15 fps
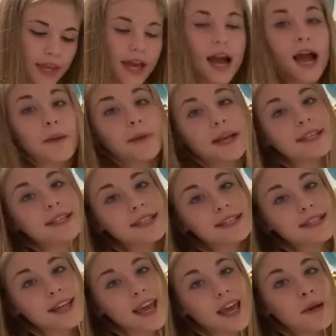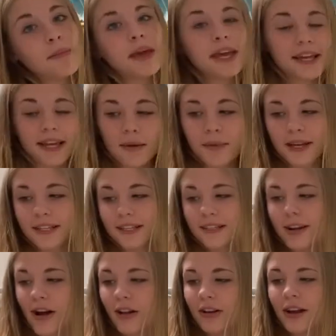I picked his name and I picked his
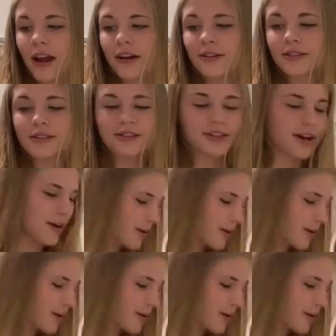collar out, so